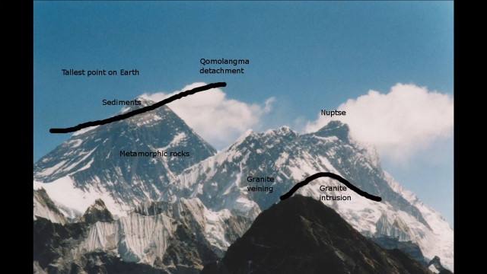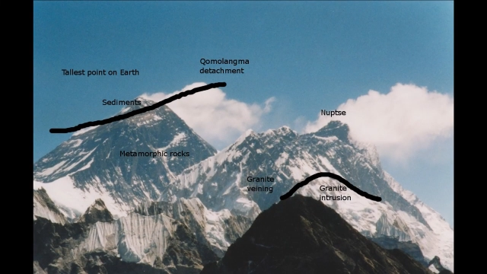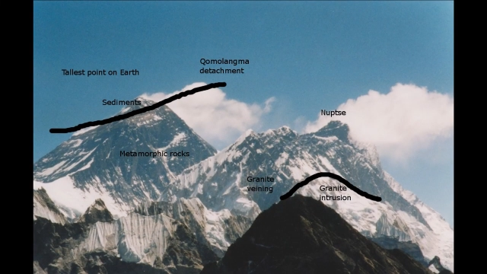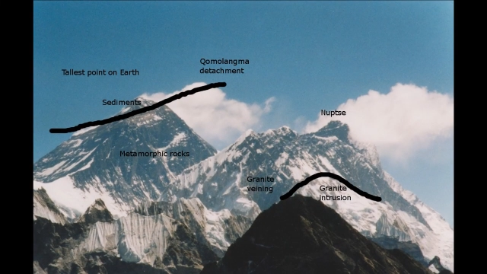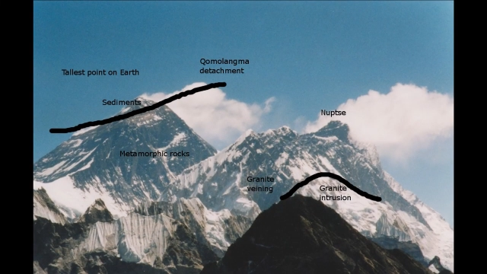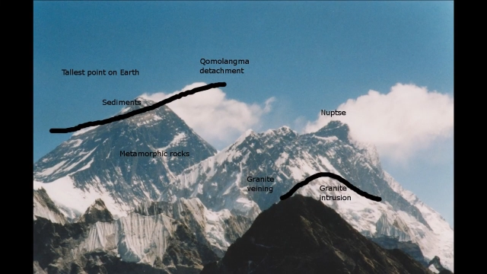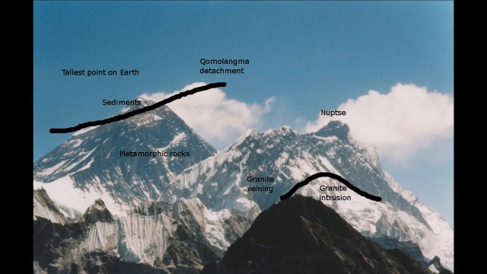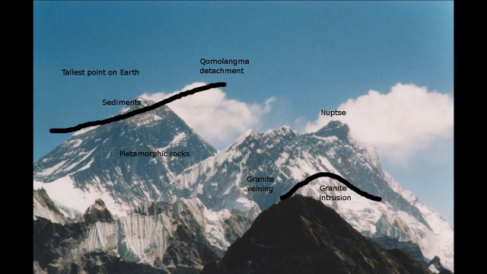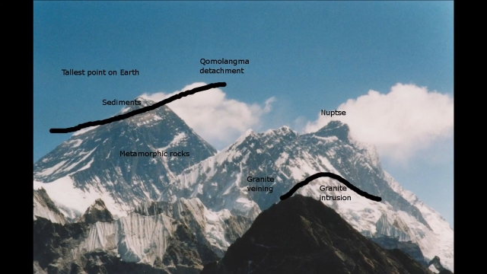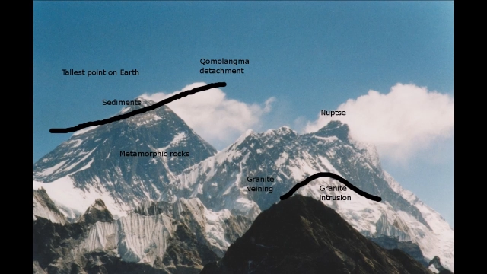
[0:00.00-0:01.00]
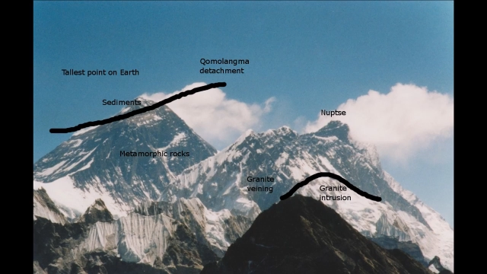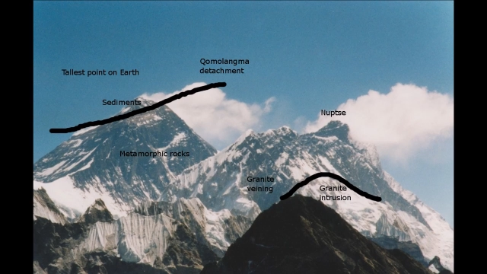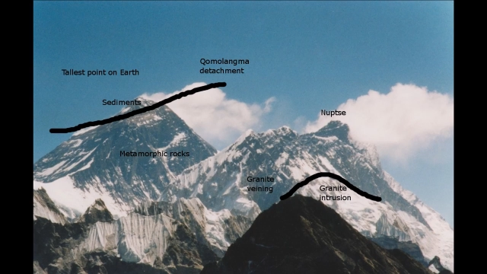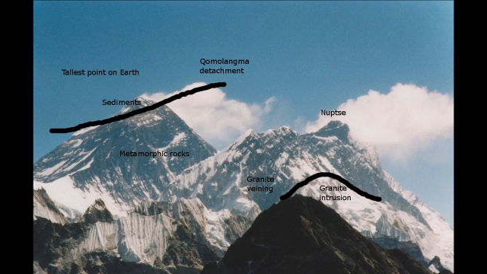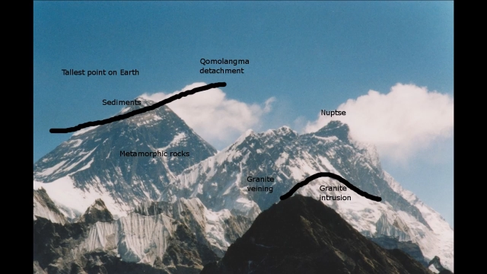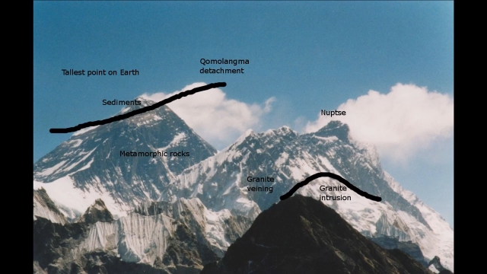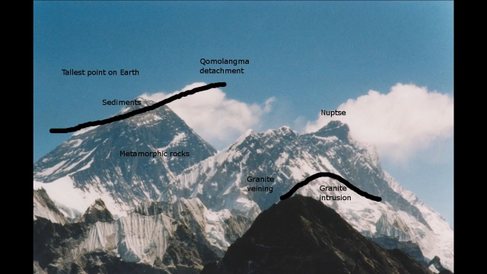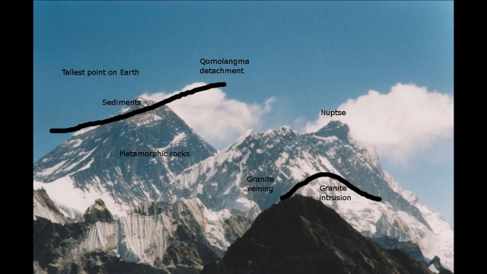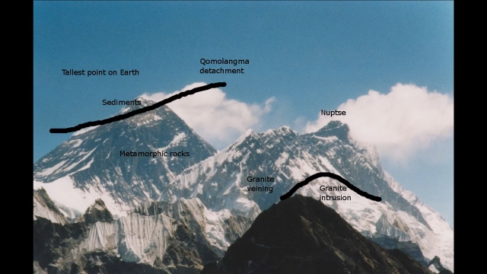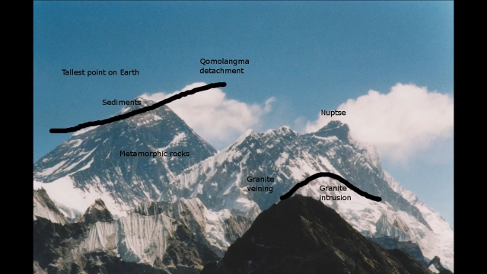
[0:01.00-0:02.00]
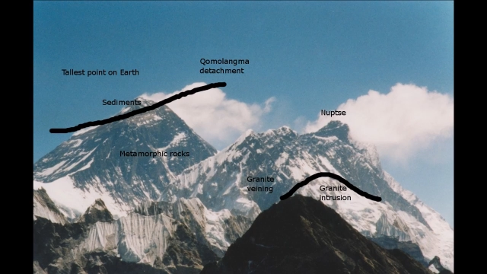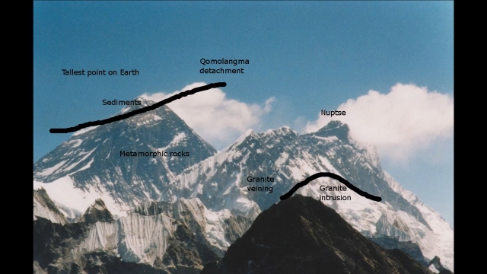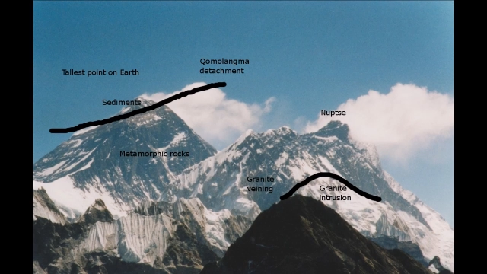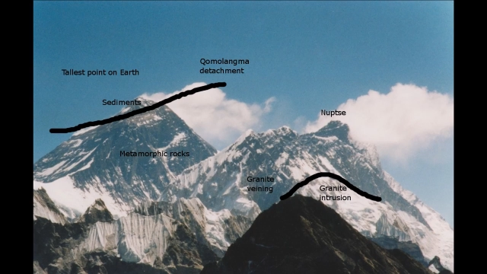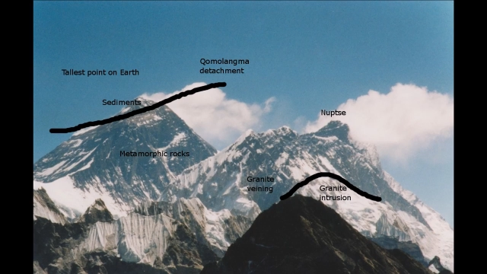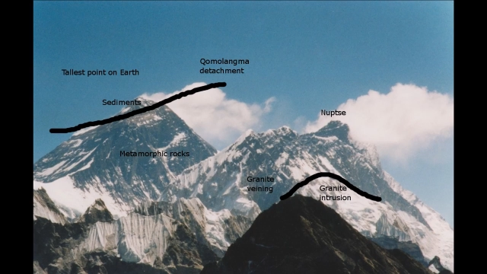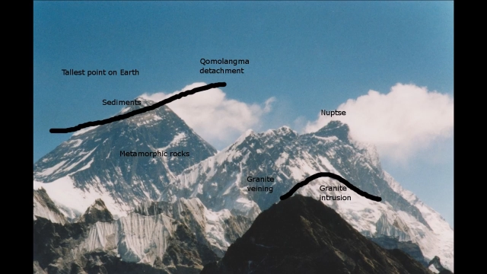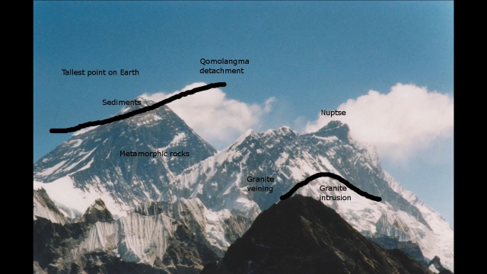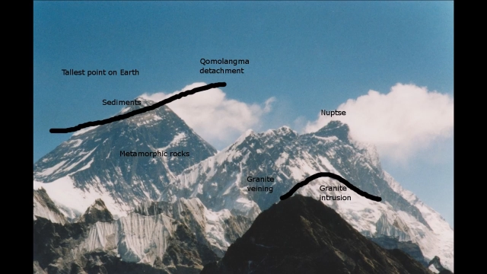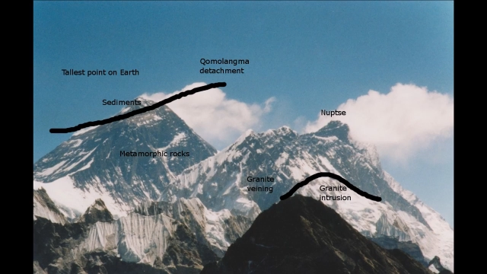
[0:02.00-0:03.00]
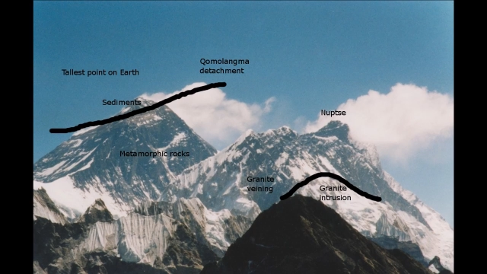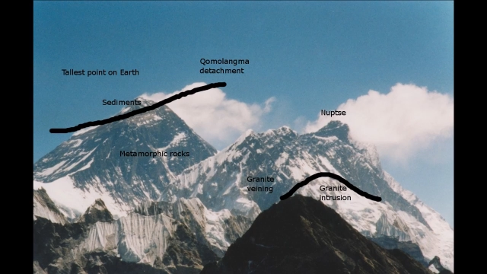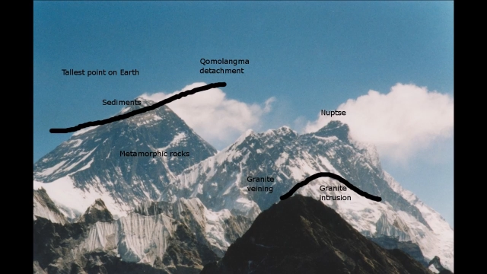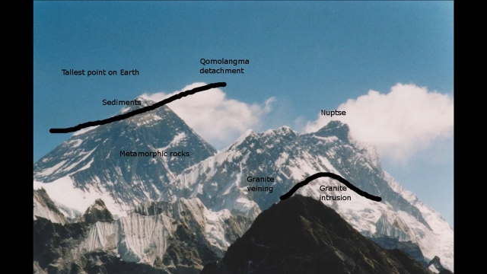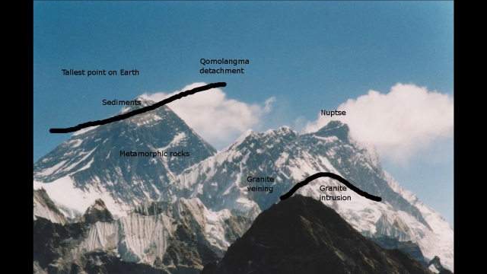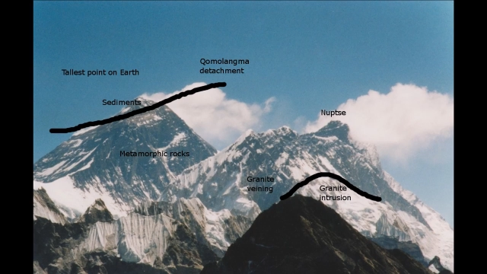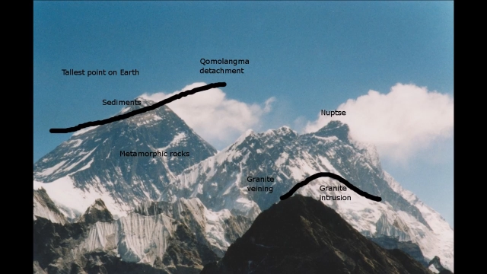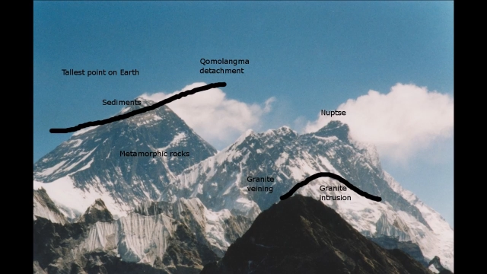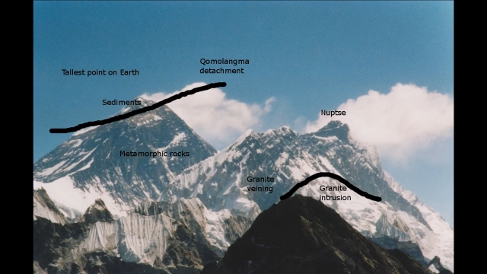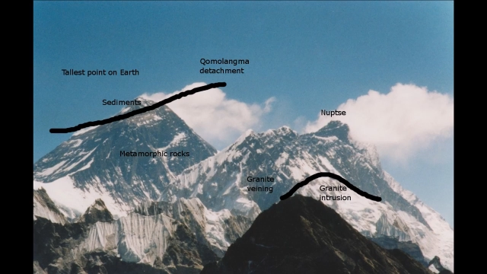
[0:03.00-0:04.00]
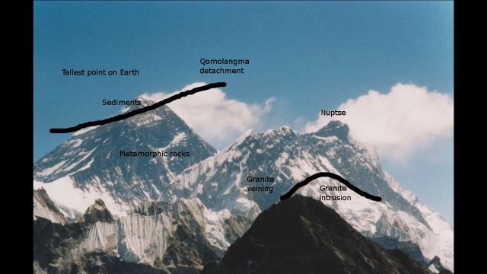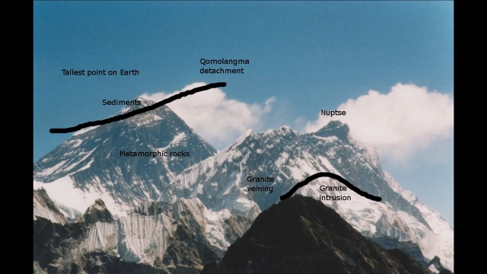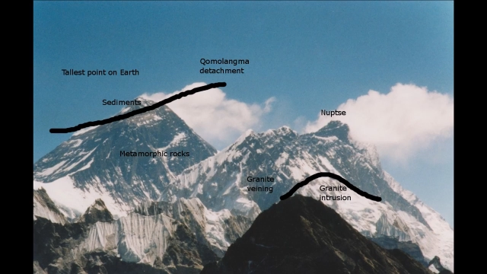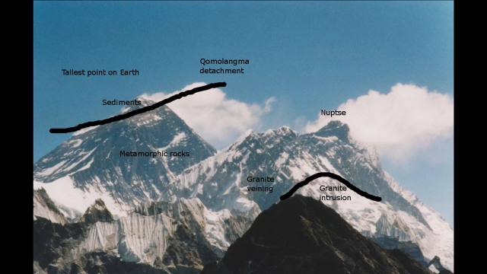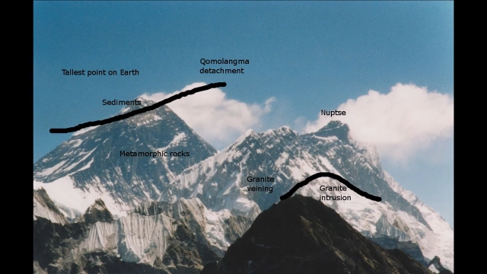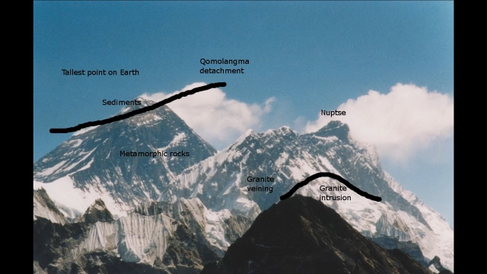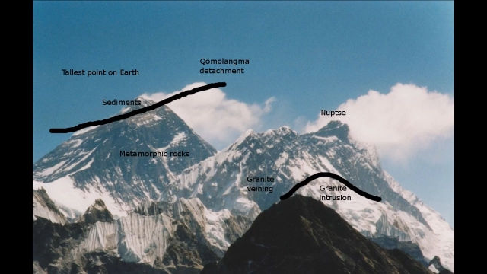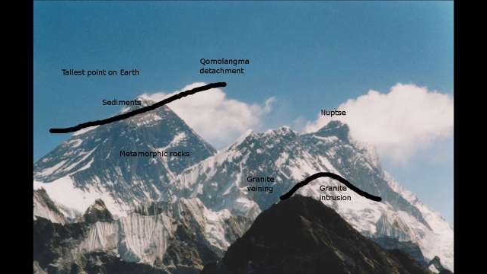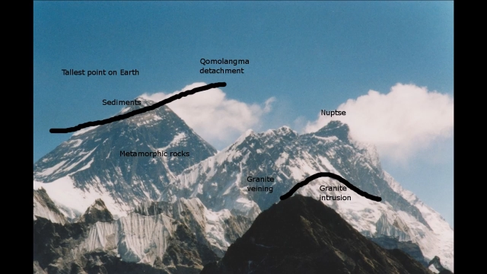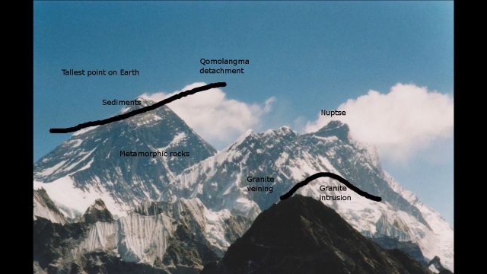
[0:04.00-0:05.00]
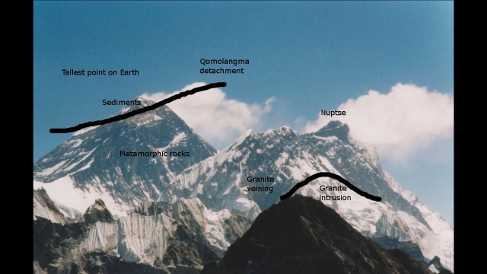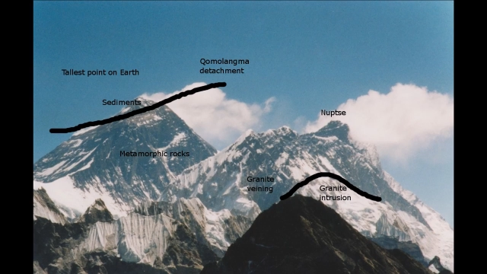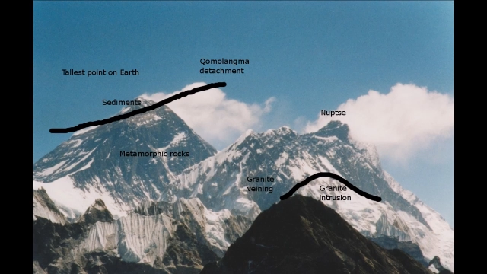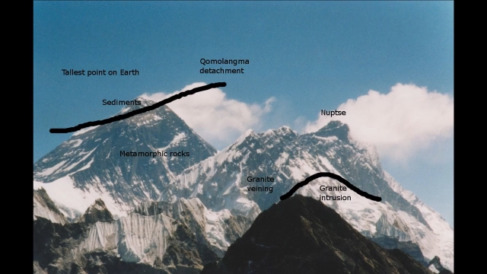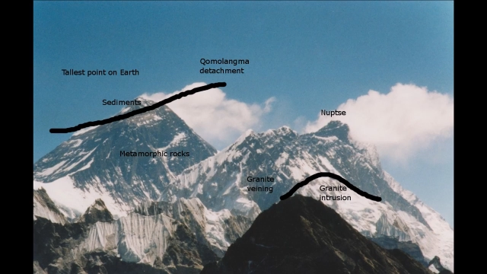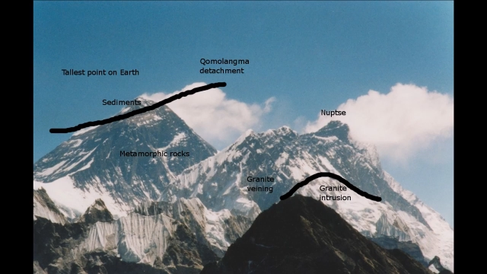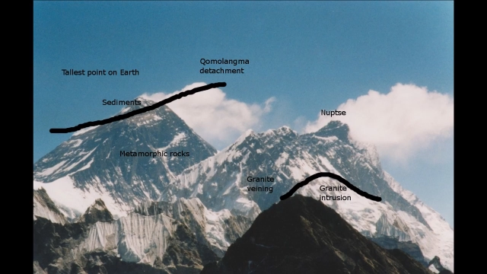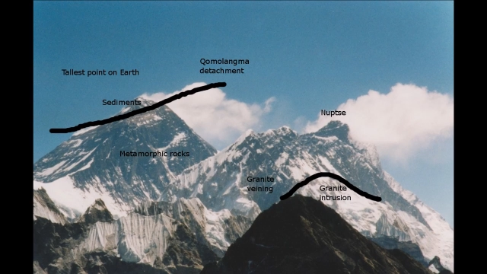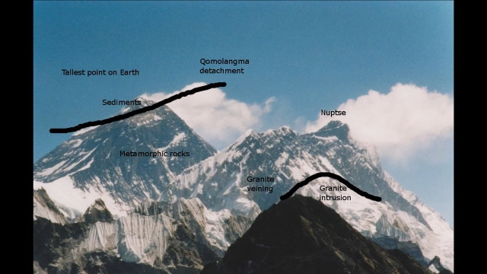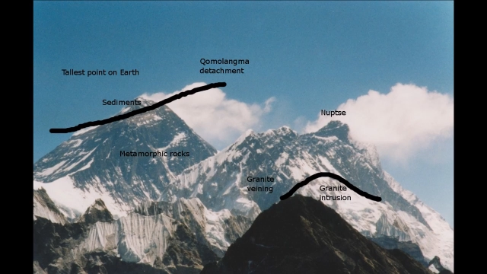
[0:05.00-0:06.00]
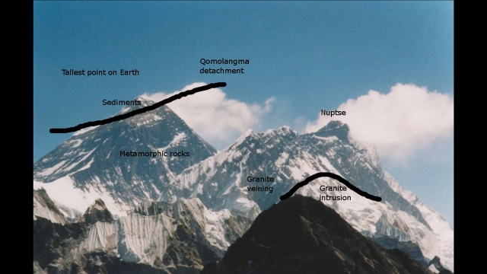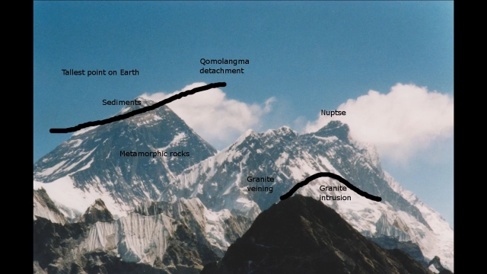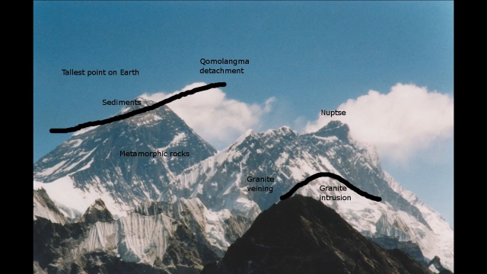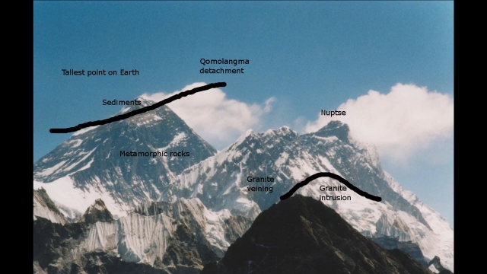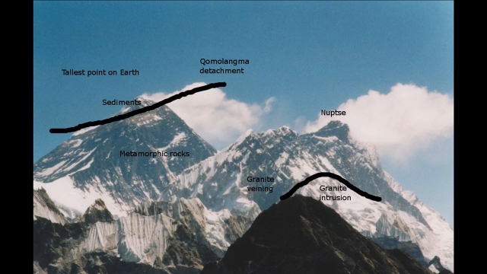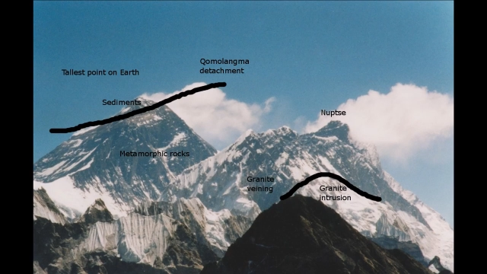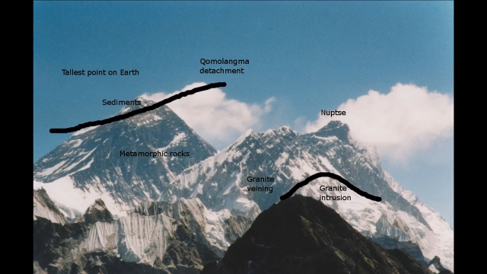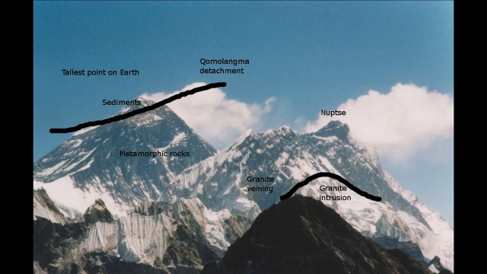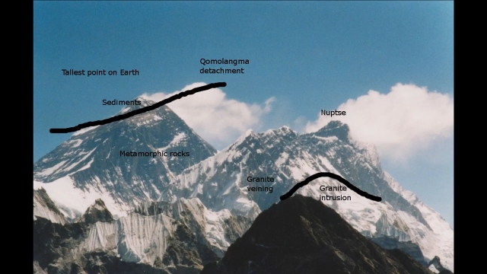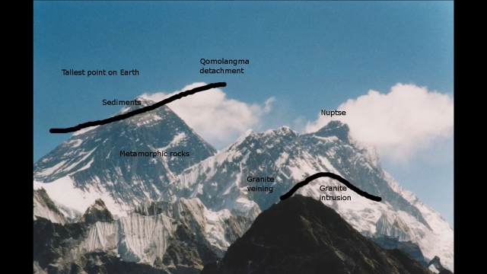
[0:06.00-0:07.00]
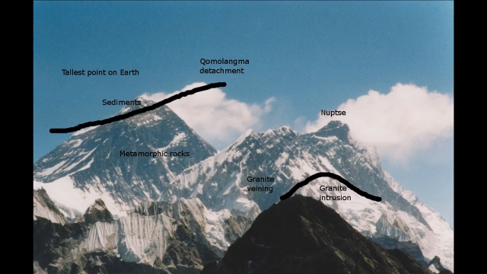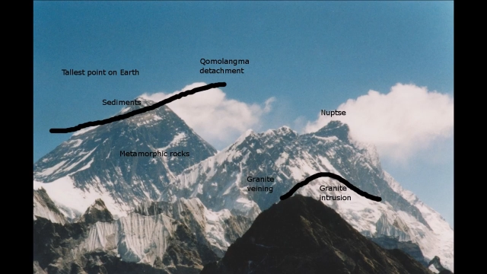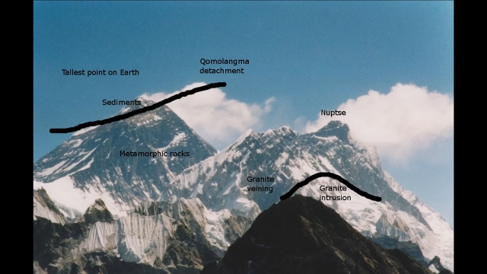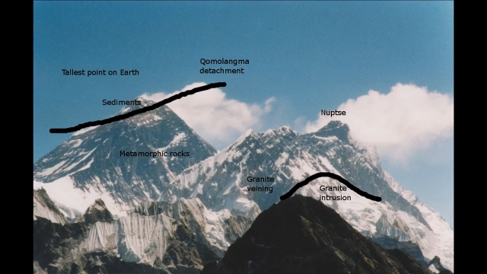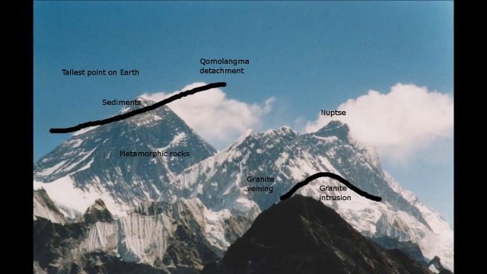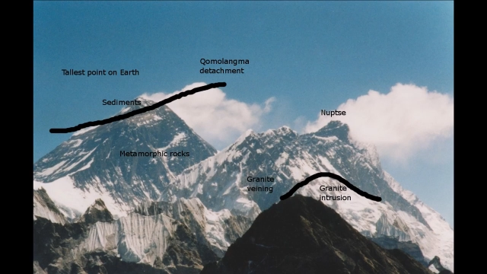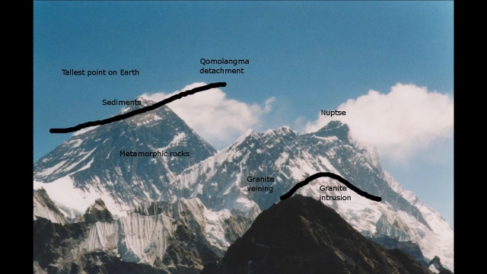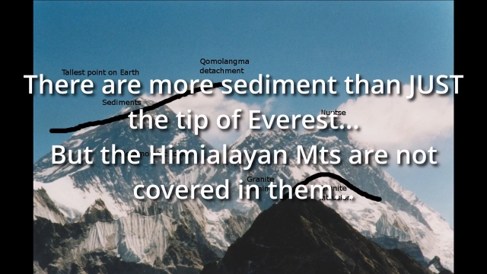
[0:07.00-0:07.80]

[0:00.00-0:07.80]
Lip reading: Nobody's mouth can be seen.